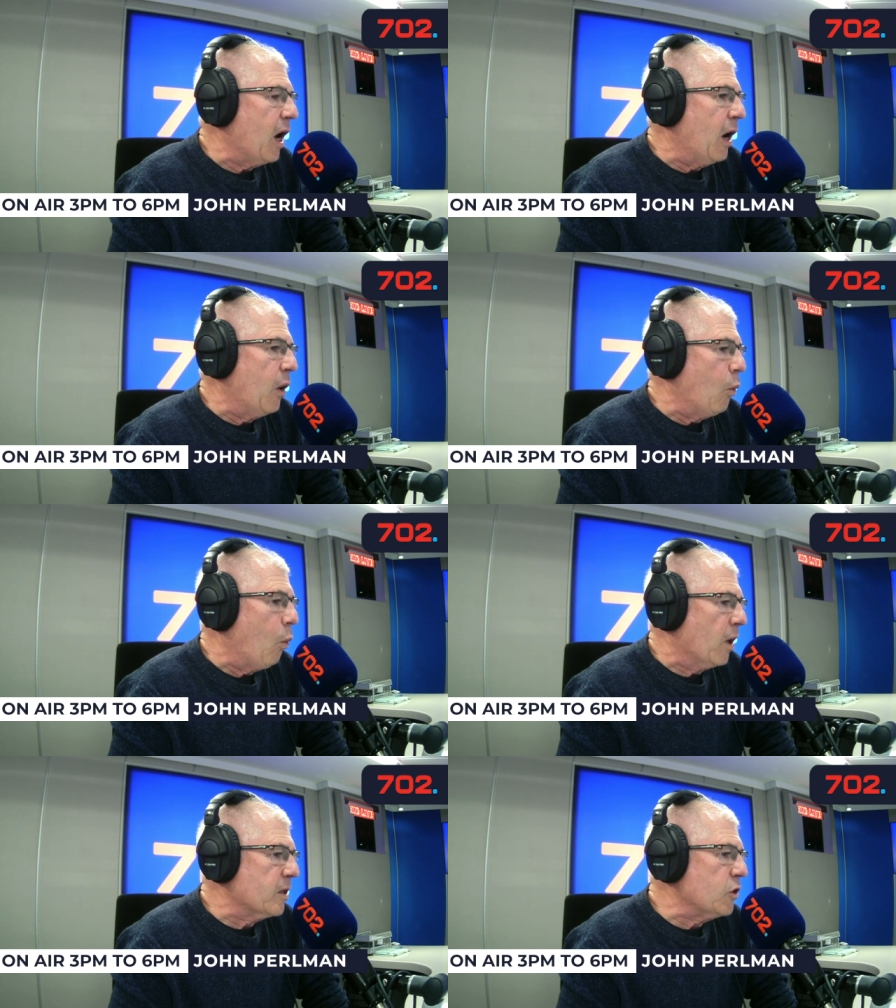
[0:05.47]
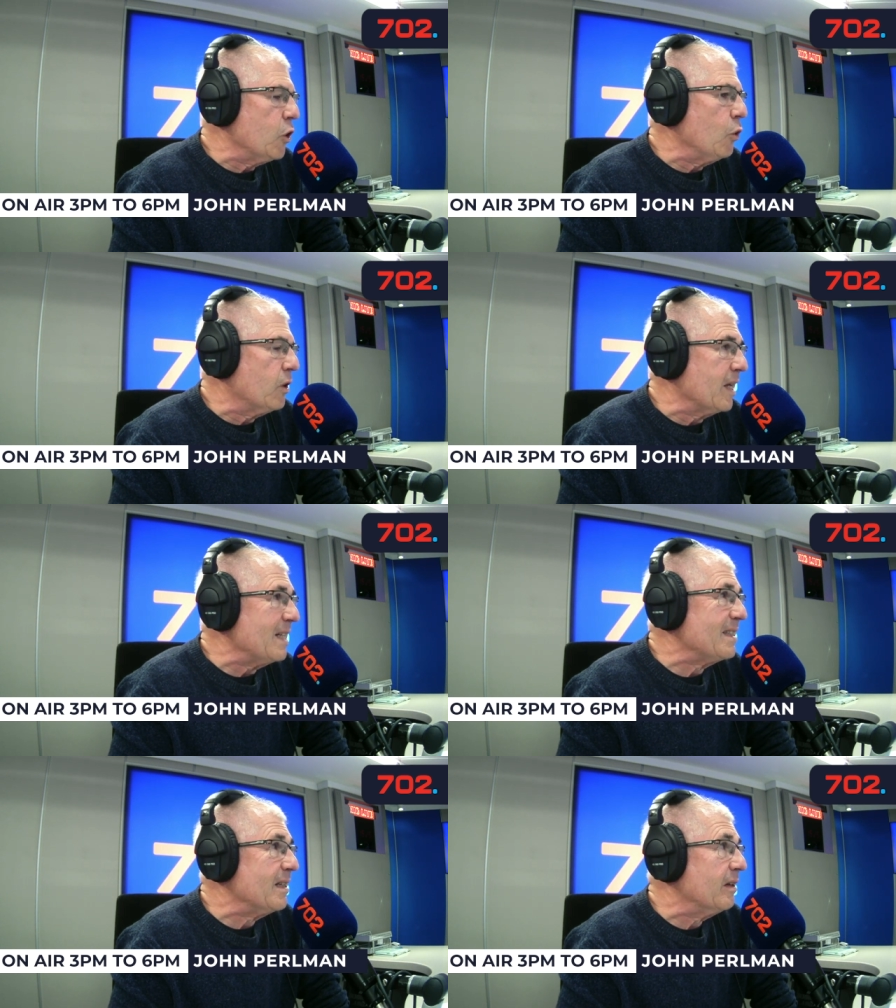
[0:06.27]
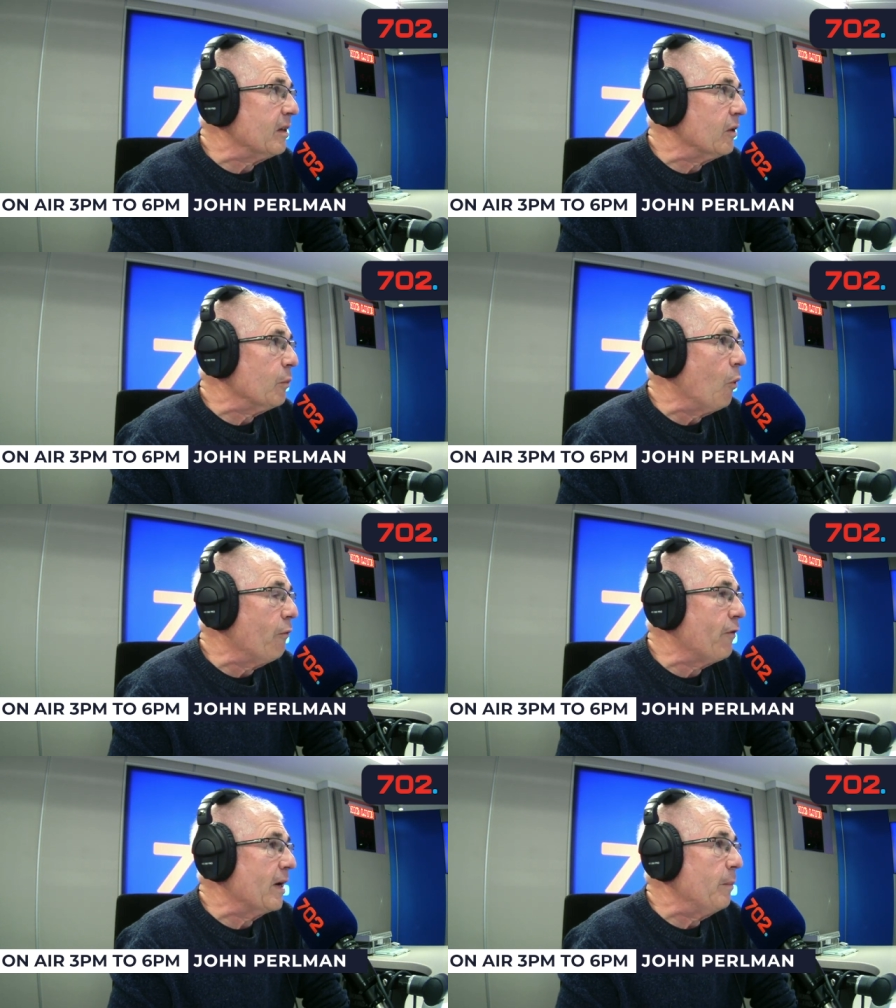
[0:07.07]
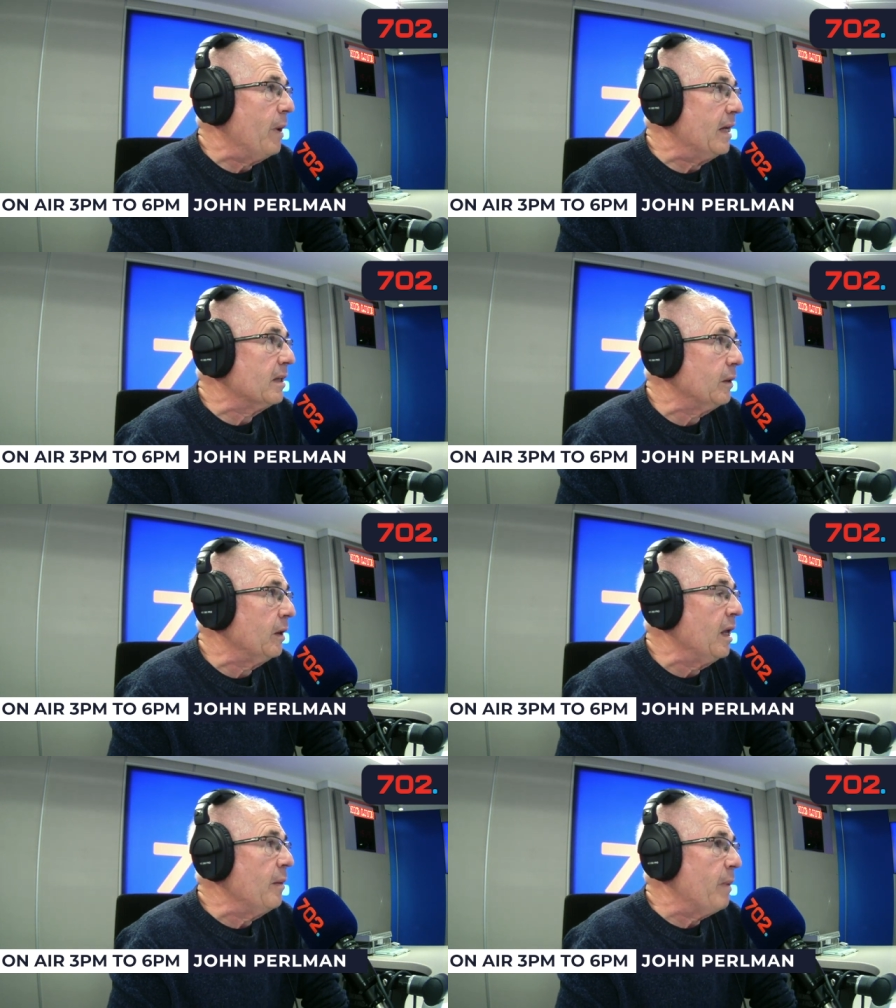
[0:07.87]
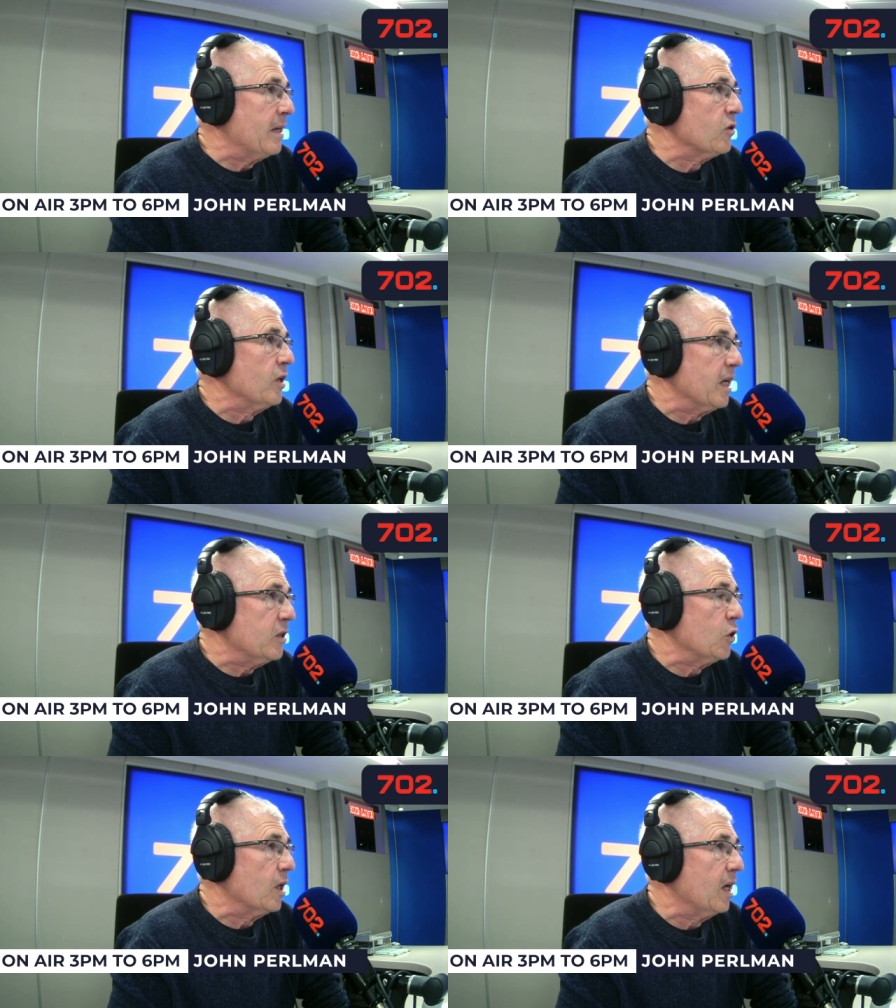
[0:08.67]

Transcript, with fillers: Uh, what do you think is the, the, the, more fundamental matter at issue?